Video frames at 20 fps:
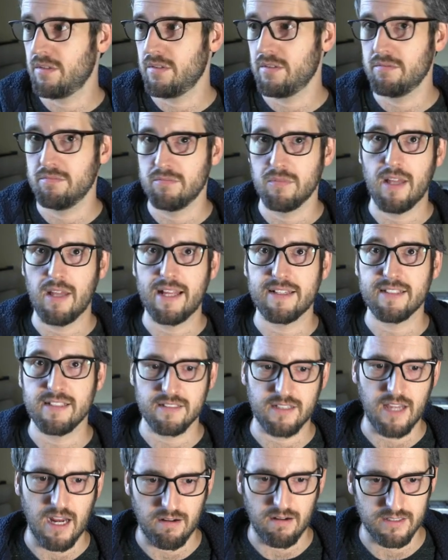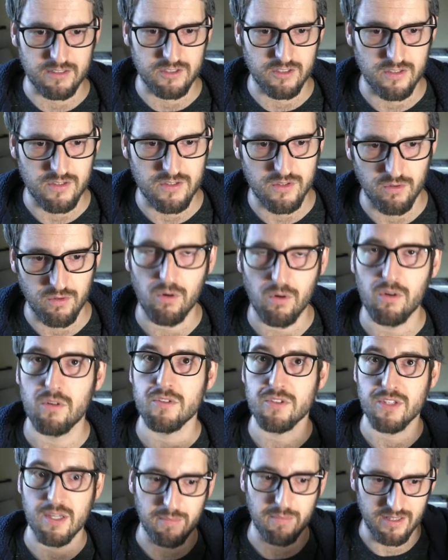Latin characters or
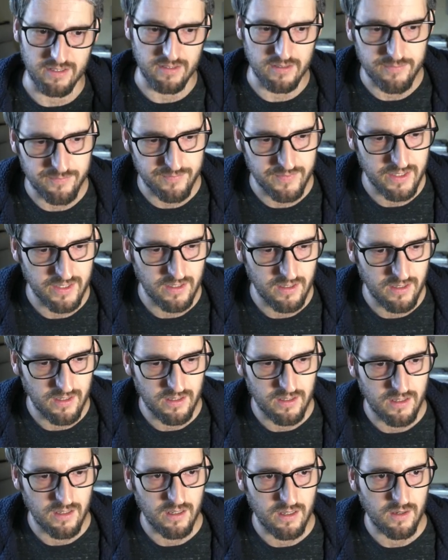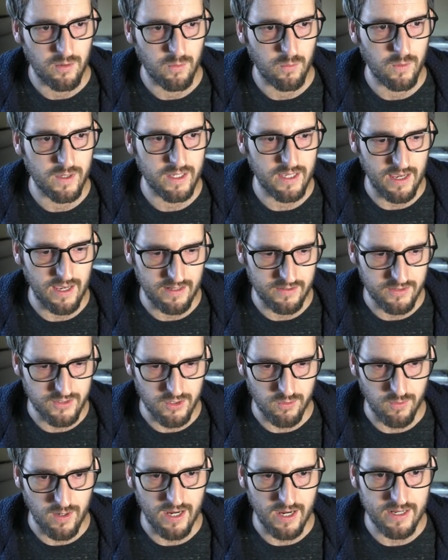similar. We can
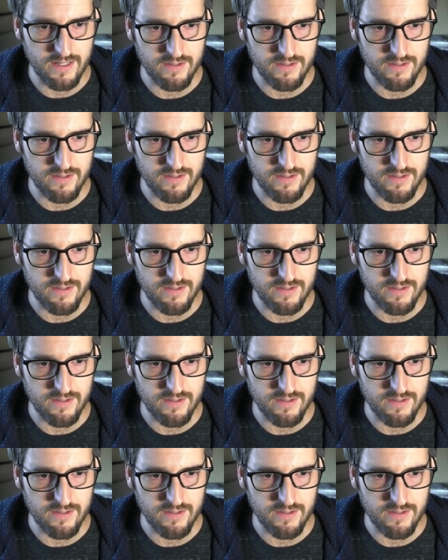try and